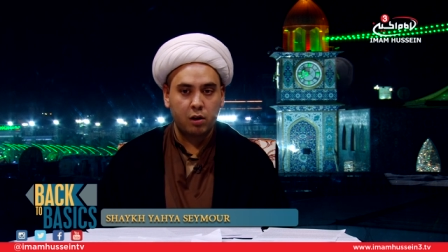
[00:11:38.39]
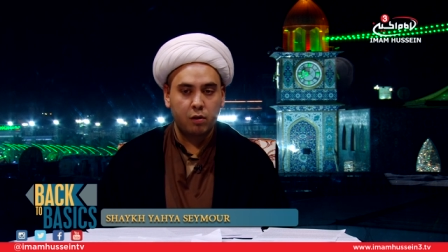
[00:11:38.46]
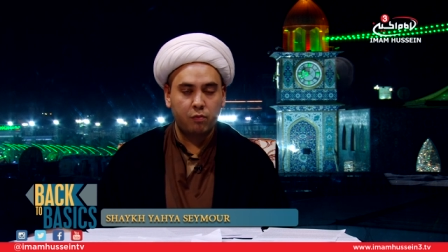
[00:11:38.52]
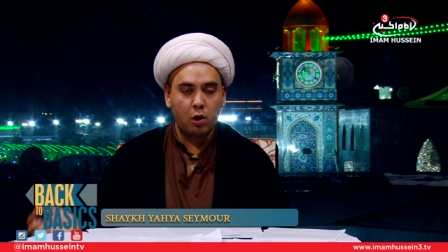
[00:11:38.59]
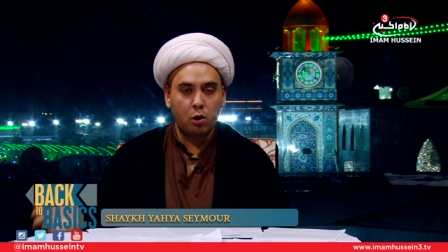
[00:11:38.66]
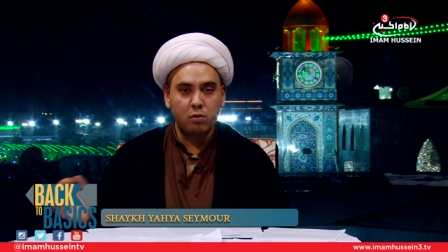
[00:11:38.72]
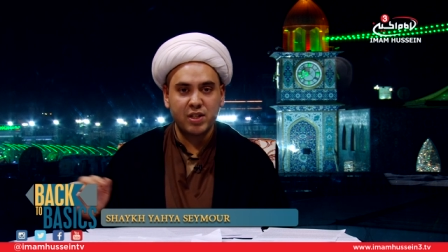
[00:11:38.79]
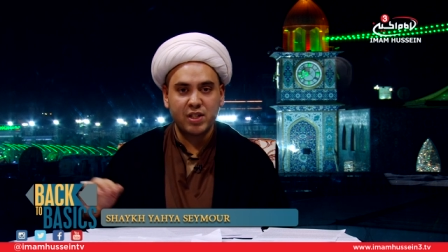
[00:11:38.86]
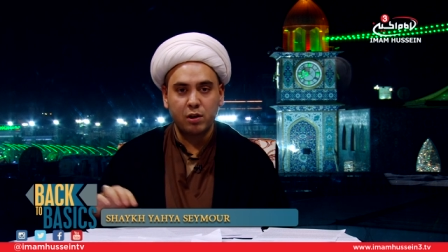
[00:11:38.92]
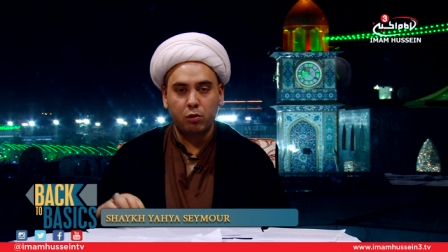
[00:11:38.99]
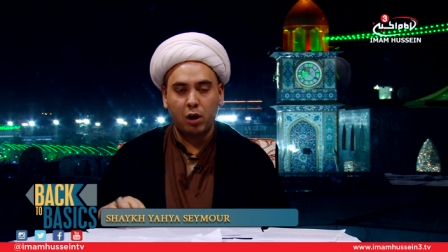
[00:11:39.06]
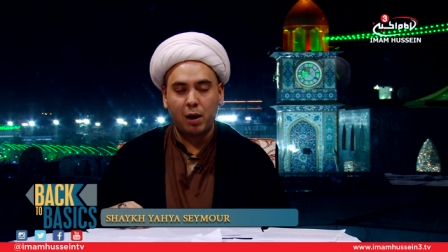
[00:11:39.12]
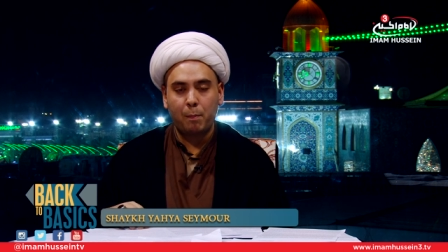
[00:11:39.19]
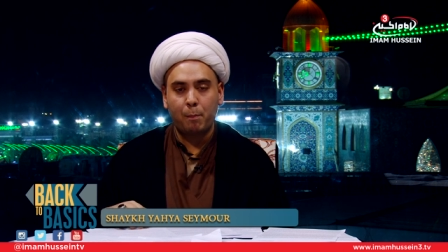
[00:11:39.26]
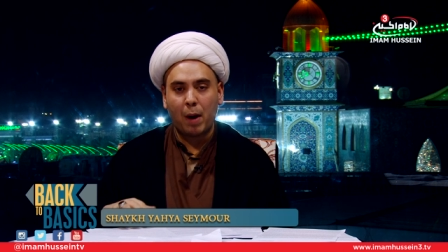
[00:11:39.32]
There is no
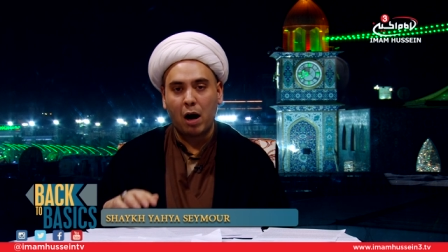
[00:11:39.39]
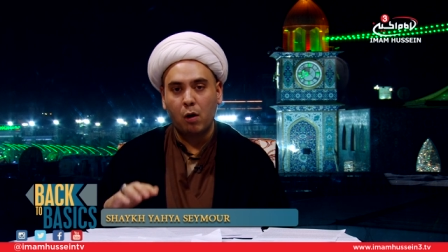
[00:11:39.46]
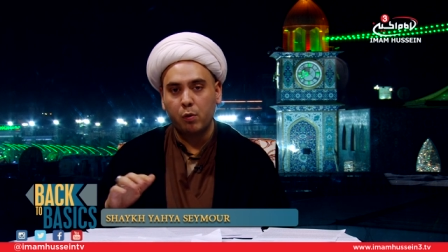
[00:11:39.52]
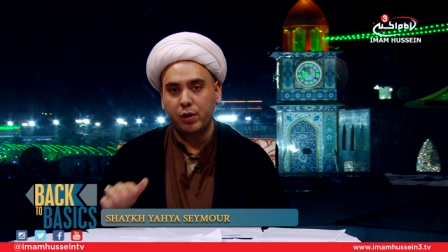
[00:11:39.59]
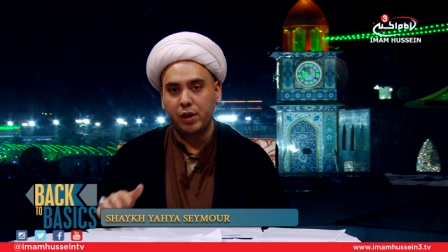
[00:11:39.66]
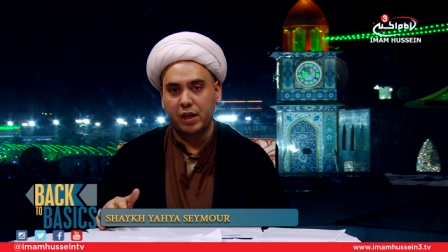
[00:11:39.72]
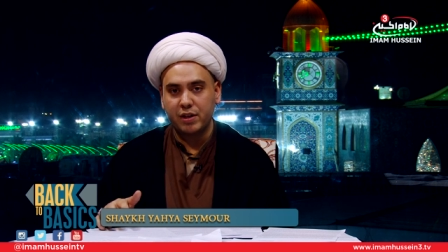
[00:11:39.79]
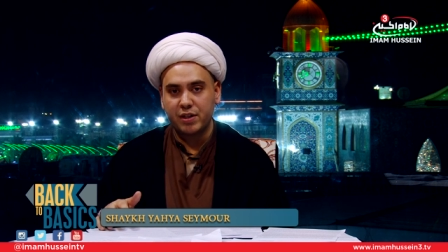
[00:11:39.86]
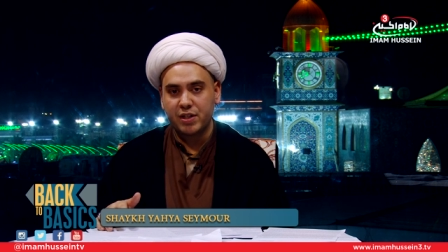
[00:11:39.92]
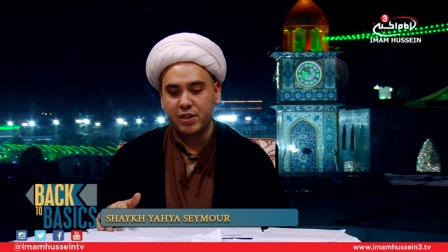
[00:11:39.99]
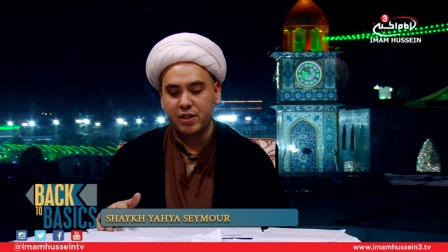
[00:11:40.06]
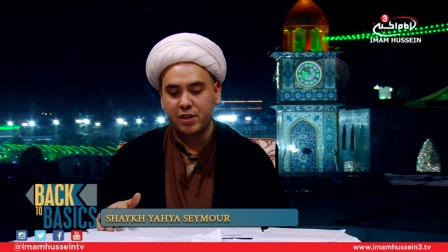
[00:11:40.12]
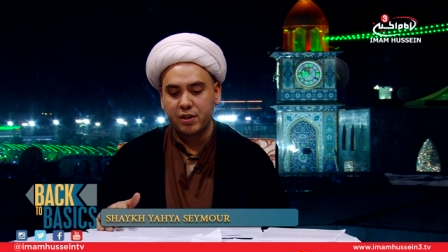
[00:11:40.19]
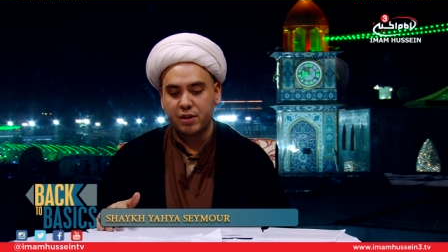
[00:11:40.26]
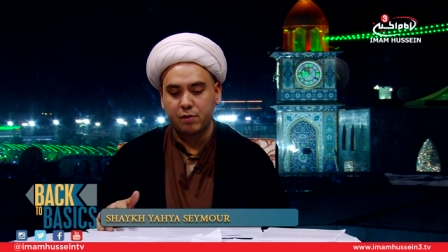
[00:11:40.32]

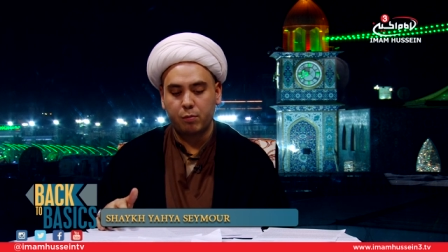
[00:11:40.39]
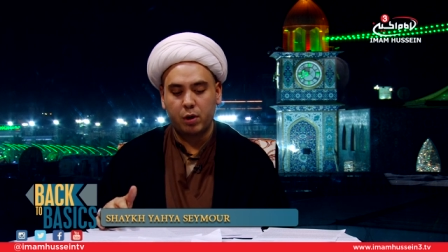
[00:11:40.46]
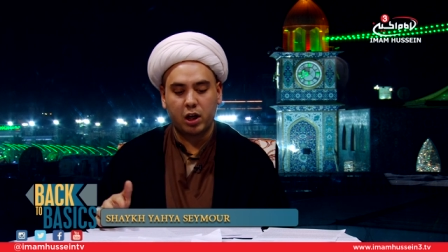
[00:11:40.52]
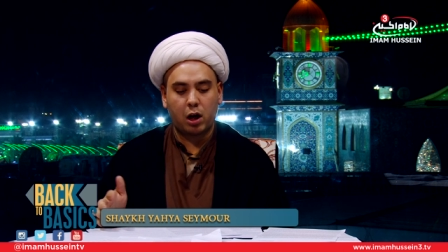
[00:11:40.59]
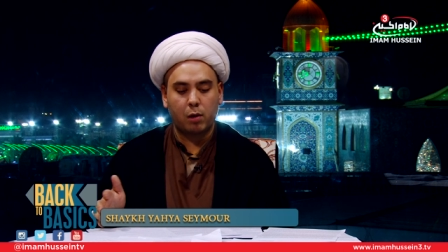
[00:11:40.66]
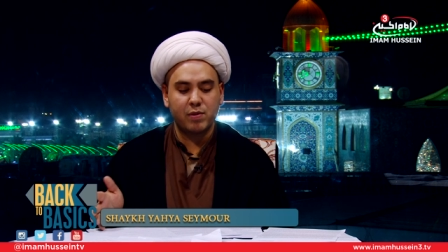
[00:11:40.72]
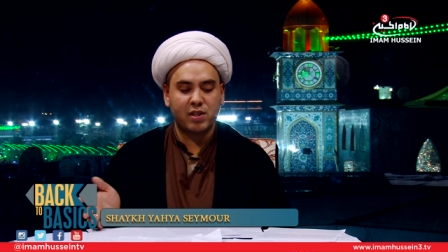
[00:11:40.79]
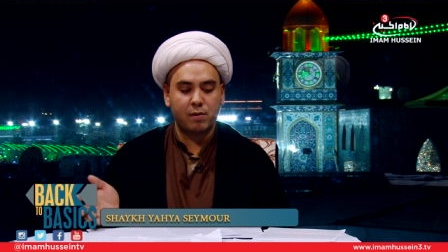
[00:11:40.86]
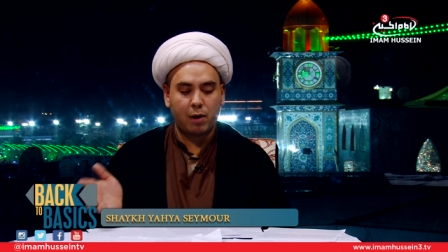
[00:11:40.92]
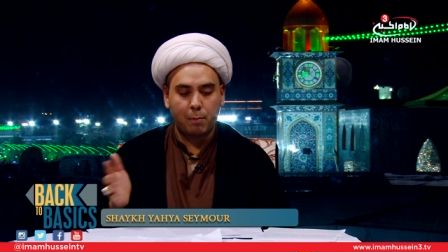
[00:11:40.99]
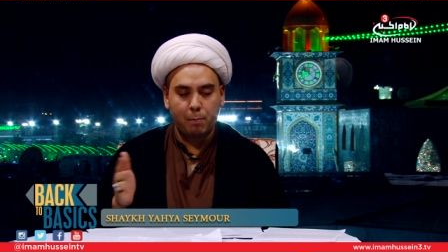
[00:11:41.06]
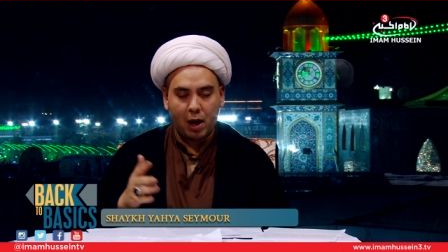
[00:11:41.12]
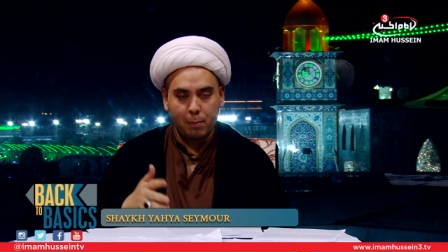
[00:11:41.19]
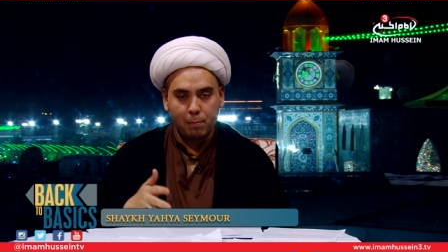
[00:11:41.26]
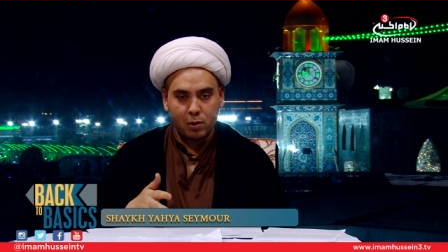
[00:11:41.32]
aboutness when it comes to my
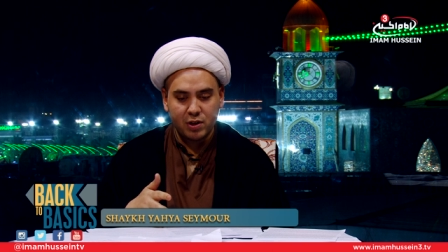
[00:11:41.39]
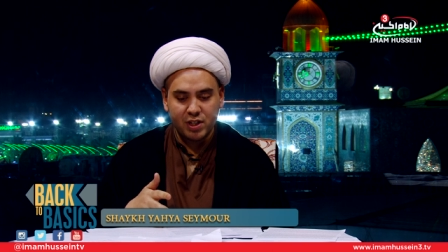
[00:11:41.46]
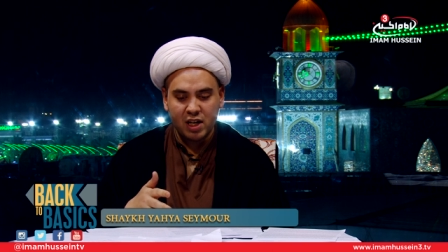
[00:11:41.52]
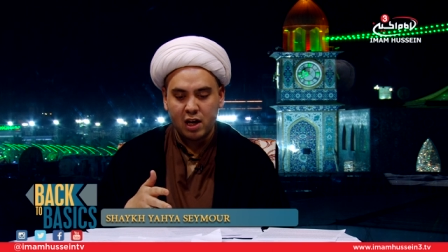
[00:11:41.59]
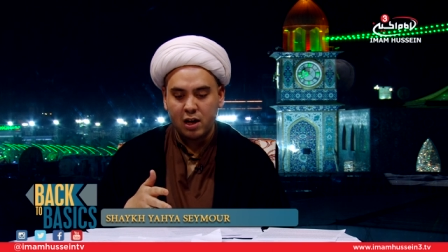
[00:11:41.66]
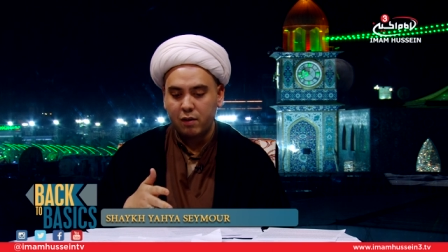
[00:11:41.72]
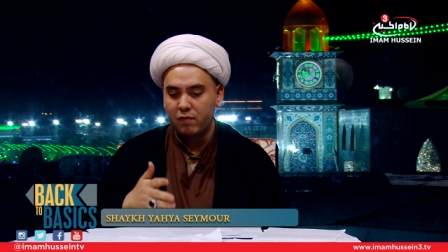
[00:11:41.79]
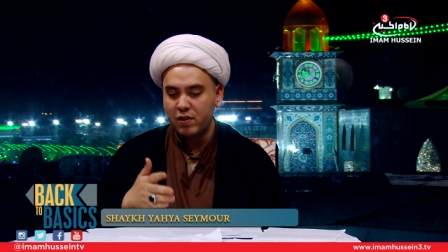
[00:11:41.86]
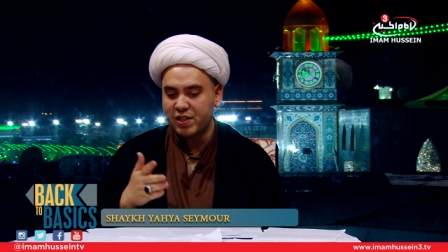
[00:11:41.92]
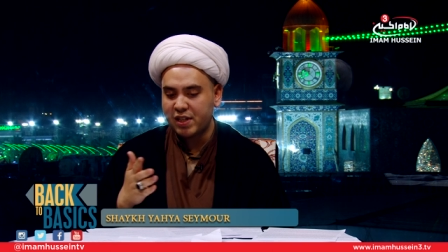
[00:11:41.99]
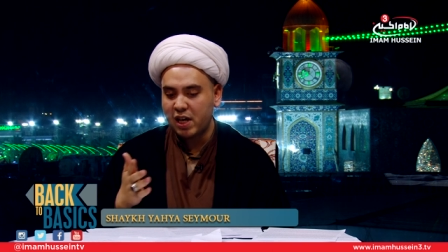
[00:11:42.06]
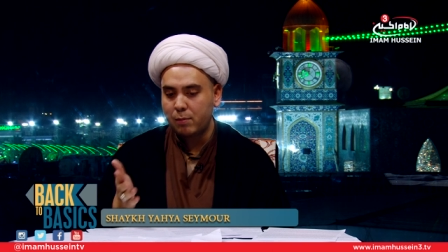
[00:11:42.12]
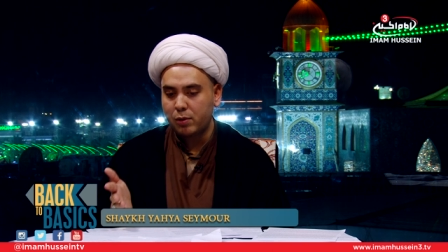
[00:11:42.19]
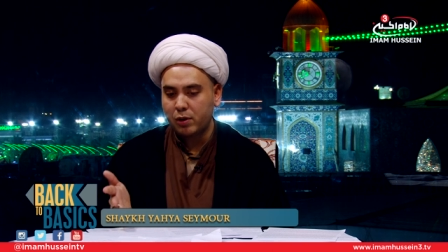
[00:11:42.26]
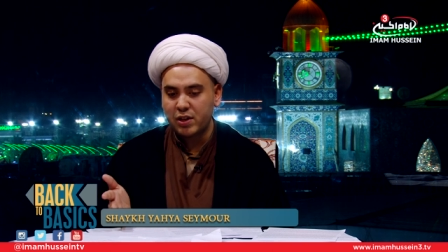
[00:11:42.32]
papers. This
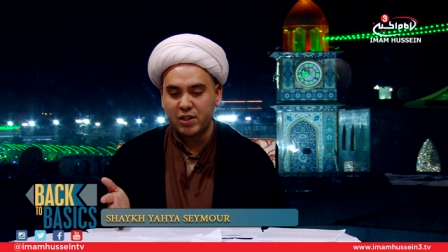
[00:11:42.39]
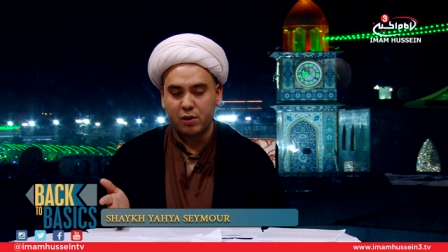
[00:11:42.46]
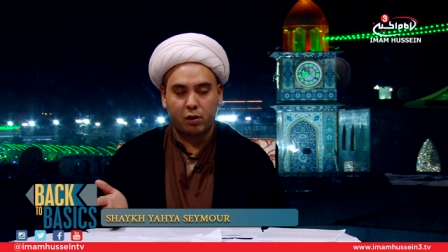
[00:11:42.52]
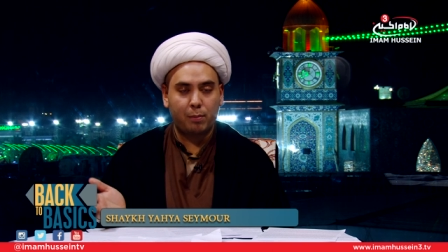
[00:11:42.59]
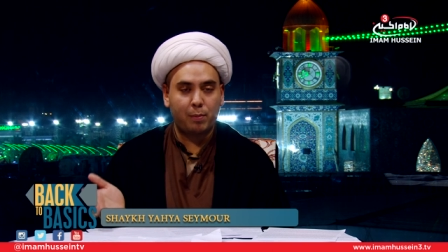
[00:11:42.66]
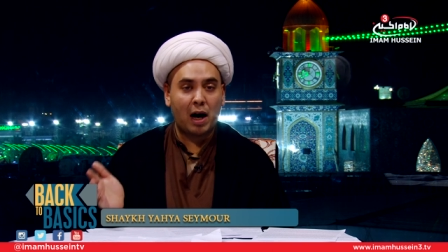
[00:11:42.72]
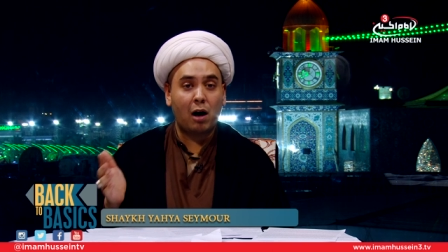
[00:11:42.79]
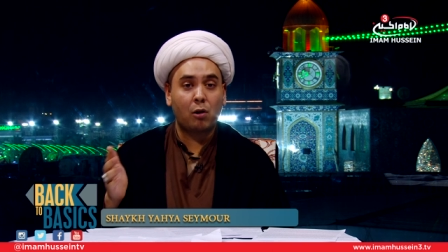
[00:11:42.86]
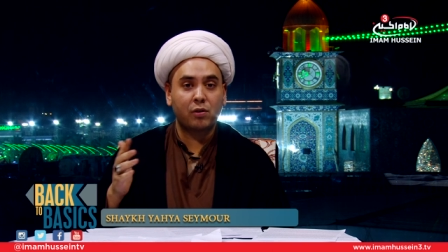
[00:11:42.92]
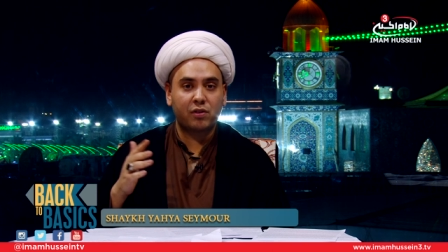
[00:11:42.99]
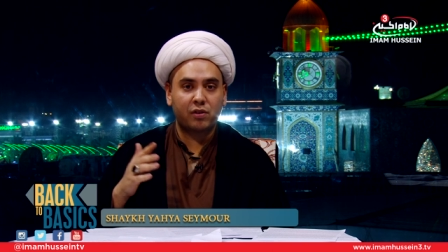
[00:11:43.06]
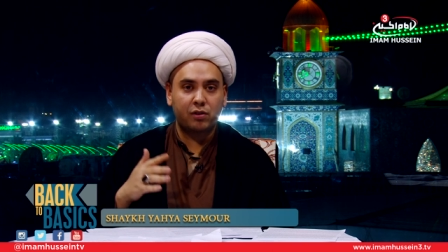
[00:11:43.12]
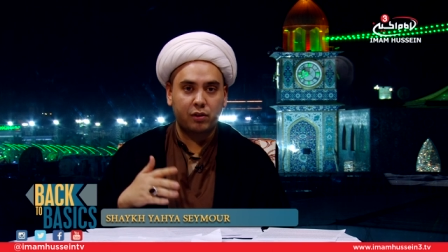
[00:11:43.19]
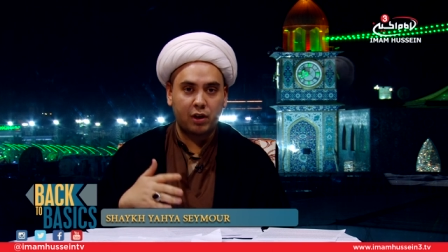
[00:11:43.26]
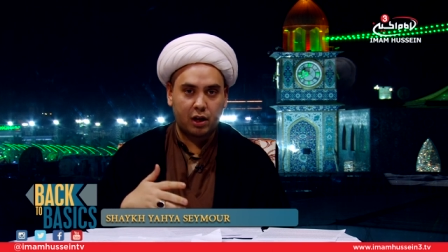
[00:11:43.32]
table is not
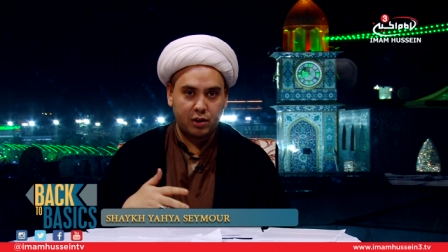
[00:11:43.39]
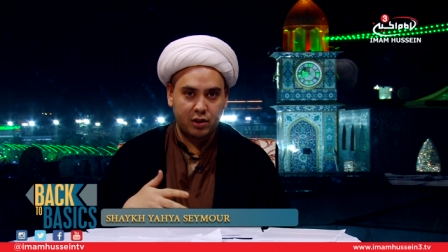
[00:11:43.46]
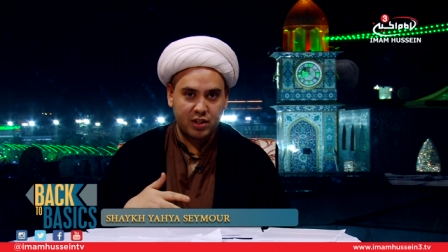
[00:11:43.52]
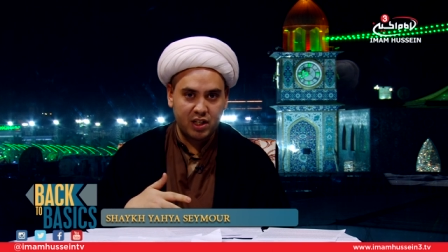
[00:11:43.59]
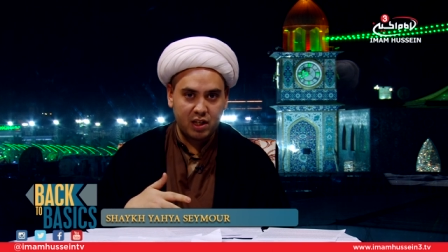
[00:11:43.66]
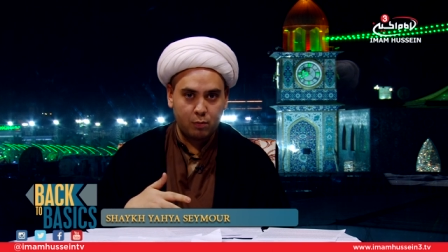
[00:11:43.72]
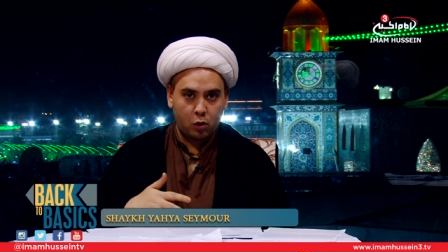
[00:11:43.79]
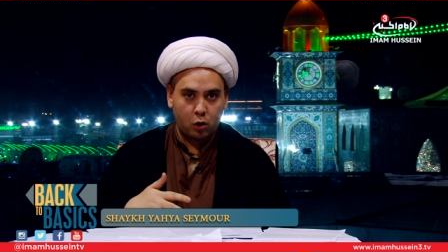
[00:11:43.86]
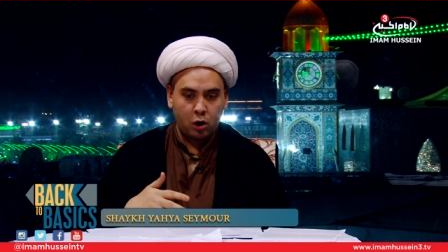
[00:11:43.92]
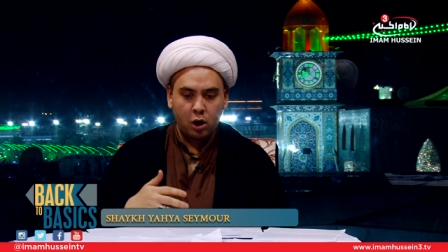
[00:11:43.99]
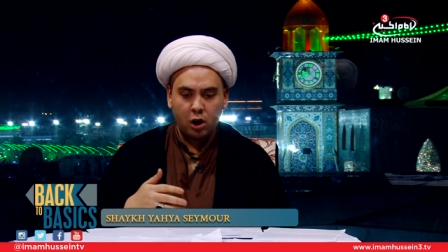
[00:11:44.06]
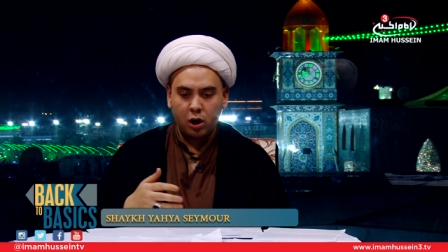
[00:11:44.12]
about Yahya Seymour.